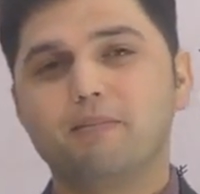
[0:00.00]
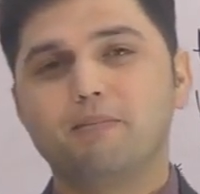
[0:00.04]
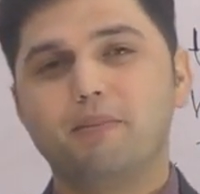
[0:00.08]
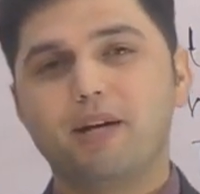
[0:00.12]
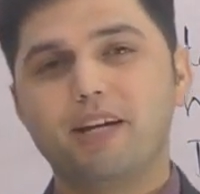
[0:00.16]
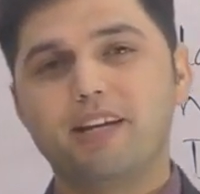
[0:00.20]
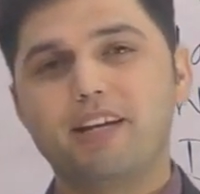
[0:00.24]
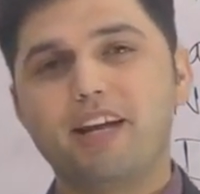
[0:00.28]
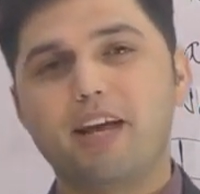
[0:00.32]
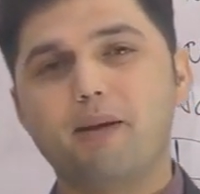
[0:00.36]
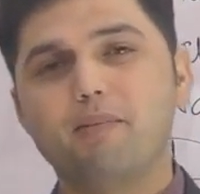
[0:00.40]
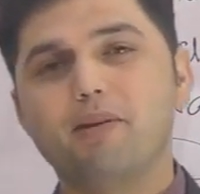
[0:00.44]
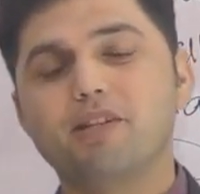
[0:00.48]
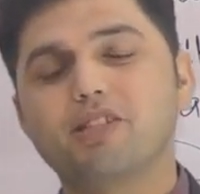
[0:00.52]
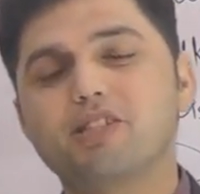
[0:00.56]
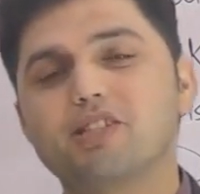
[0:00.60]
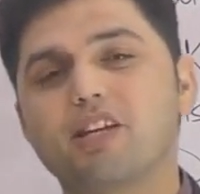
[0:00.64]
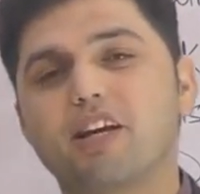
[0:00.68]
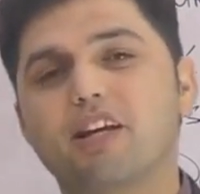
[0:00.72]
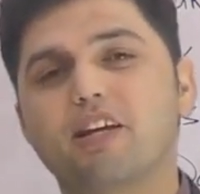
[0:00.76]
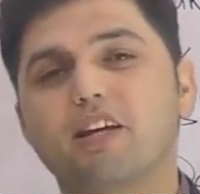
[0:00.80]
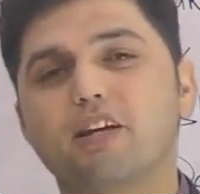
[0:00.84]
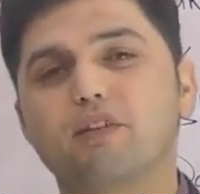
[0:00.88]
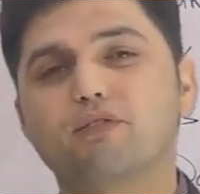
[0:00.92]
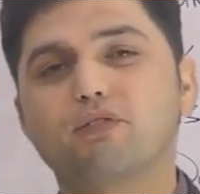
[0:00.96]
My name is
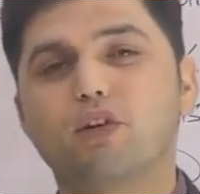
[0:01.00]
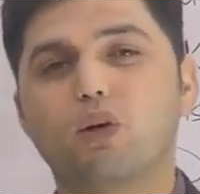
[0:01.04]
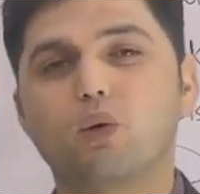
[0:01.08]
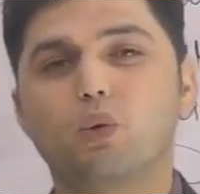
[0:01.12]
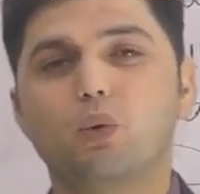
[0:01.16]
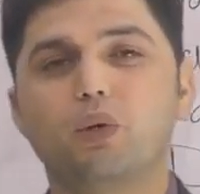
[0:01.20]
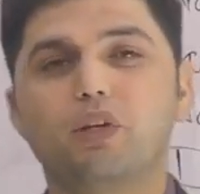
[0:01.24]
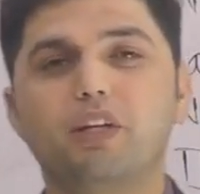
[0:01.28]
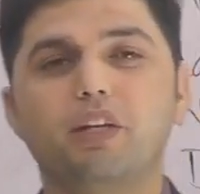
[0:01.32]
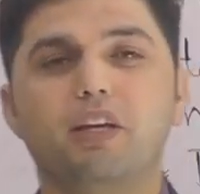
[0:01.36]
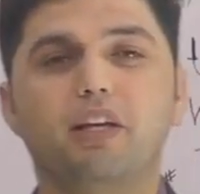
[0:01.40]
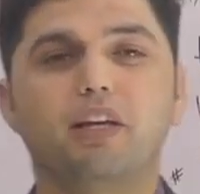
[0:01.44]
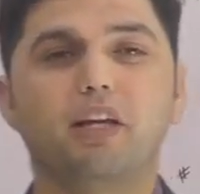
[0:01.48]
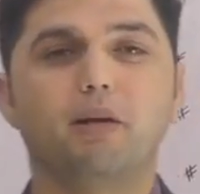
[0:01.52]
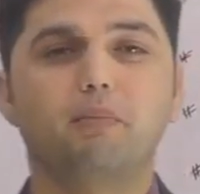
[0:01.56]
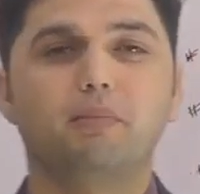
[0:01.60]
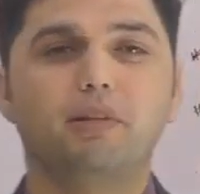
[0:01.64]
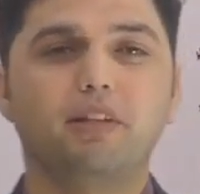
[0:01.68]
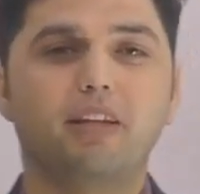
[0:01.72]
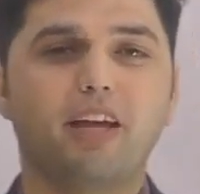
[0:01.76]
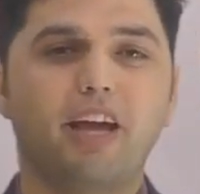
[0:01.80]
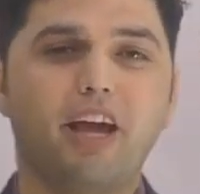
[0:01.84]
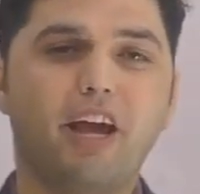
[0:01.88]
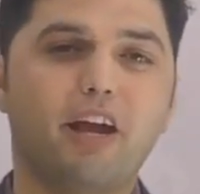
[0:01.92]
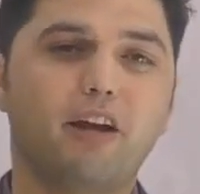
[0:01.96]
Shakir Farooqi and I'm
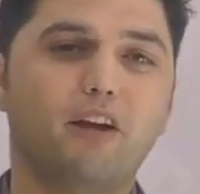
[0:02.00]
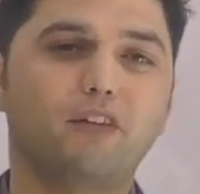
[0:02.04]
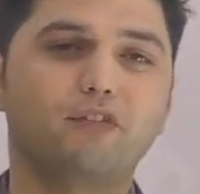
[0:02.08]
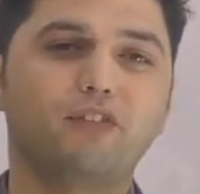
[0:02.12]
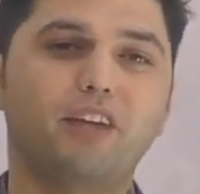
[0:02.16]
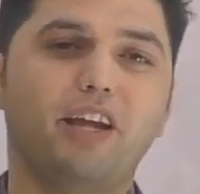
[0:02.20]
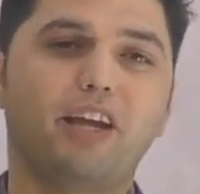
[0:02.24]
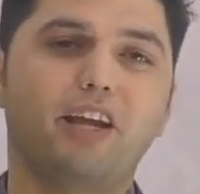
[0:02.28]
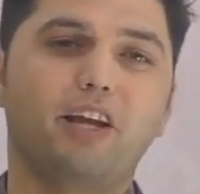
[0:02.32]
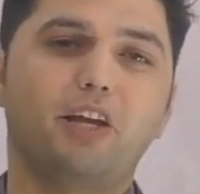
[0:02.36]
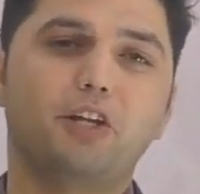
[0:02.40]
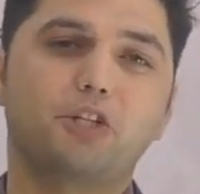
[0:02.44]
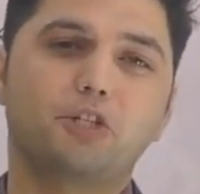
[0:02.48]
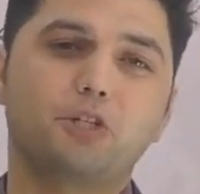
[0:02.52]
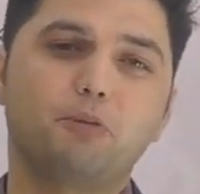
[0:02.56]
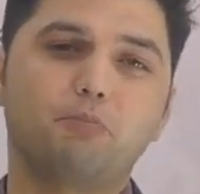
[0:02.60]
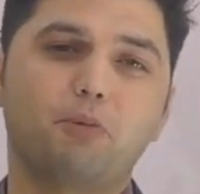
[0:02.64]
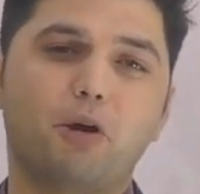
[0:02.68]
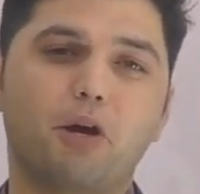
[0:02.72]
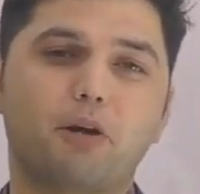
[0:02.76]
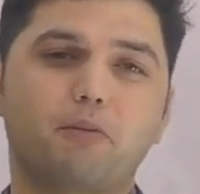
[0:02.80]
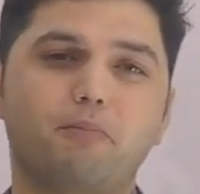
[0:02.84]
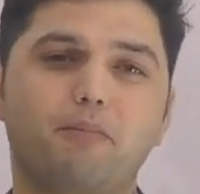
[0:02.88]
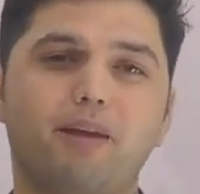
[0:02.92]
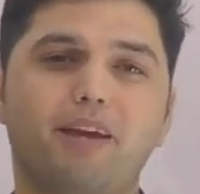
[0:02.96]
the head of English
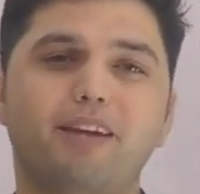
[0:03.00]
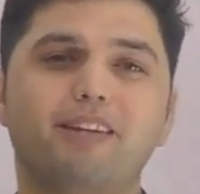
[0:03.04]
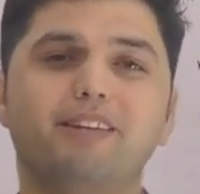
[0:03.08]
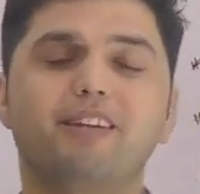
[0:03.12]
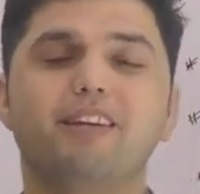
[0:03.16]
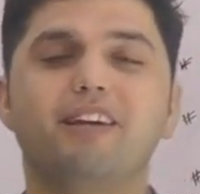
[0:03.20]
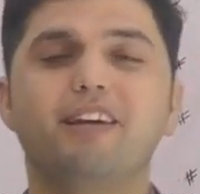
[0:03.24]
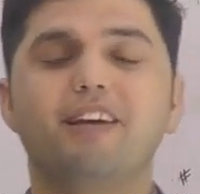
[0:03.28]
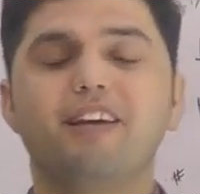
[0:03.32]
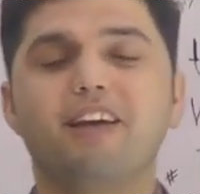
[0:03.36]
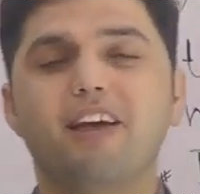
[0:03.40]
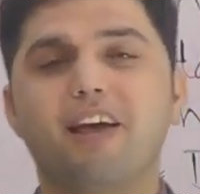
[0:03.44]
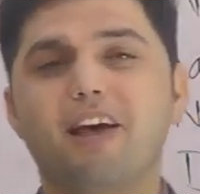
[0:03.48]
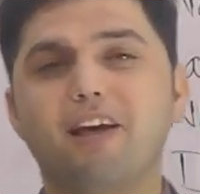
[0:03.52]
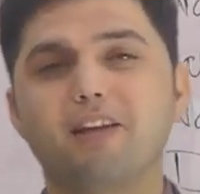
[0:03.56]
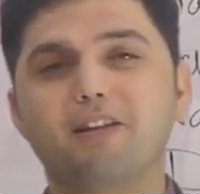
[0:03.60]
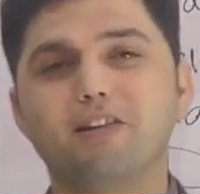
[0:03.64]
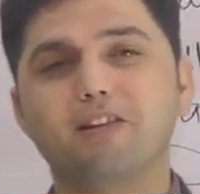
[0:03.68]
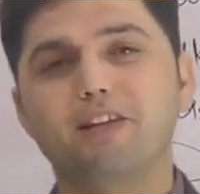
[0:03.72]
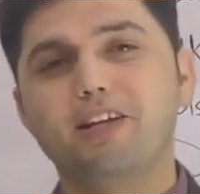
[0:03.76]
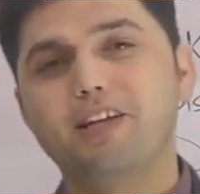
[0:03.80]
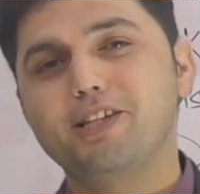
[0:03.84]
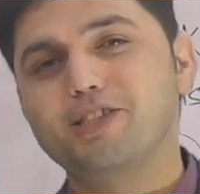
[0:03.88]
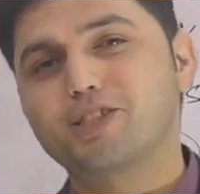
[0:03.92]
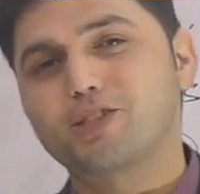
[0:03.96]
department
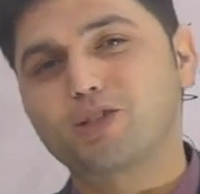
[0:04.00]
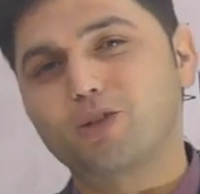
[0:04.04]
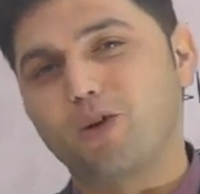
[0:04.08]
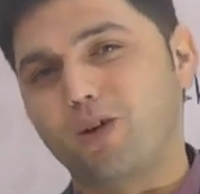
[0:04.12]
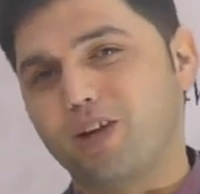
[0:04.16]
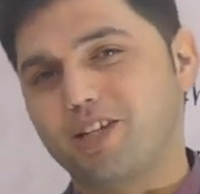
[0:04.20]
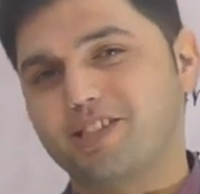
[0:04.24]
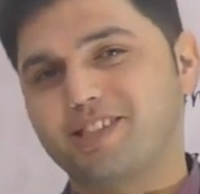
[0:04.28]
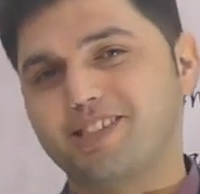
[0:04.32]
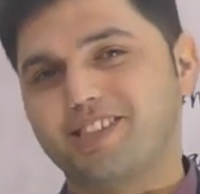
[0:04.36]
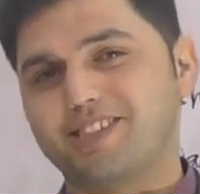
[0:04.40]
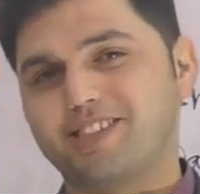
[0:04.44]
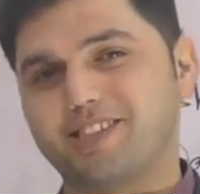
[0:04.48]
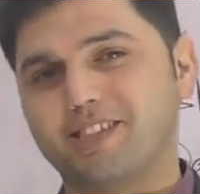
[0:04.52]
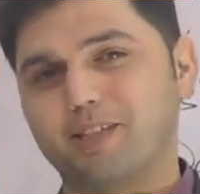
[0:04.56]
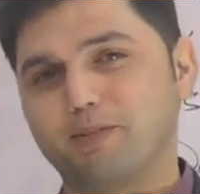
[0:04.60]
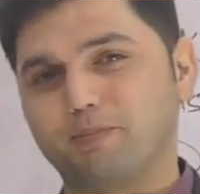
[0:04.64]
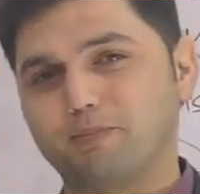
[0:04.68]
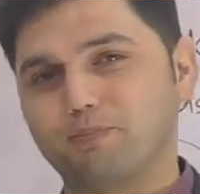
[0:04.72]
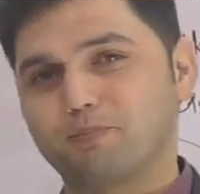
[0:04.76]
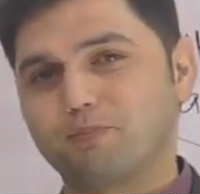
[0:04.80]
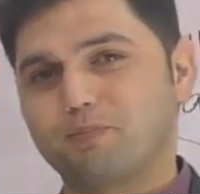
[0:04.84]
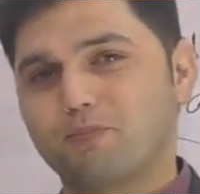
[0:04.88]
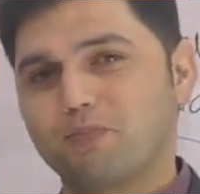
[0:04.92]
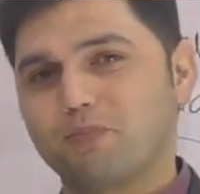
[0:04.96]
and Leeds College System.